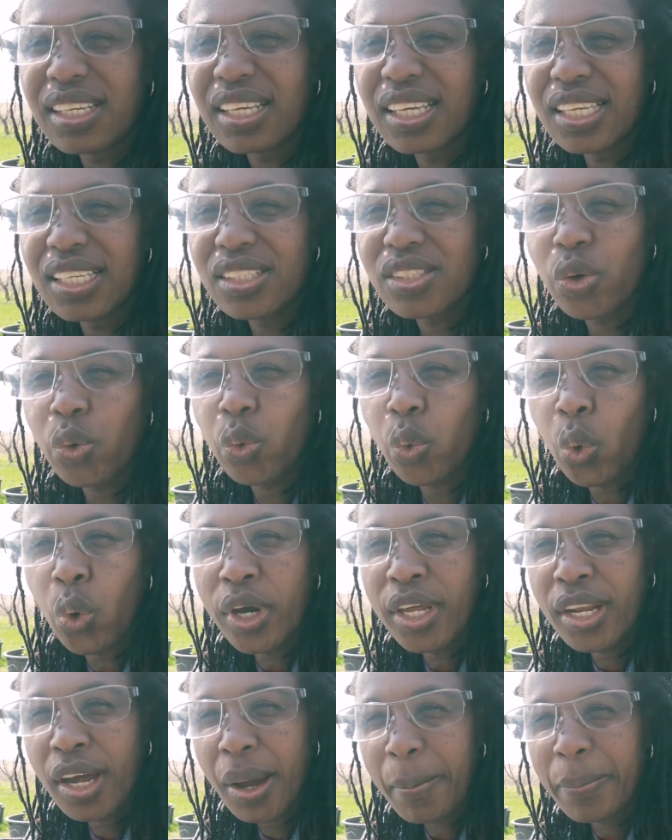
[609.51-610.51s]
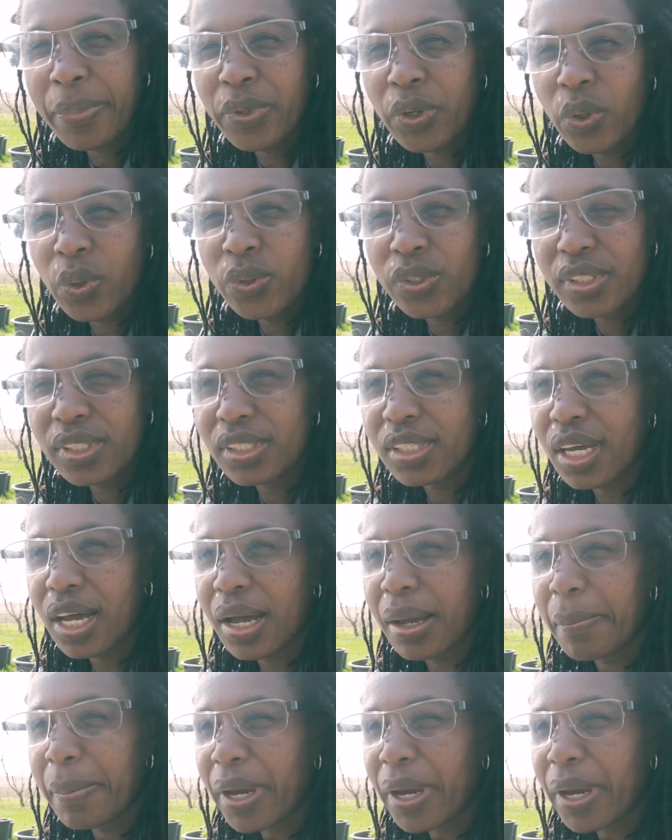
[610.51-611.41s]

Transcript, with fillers: is growing up those uh,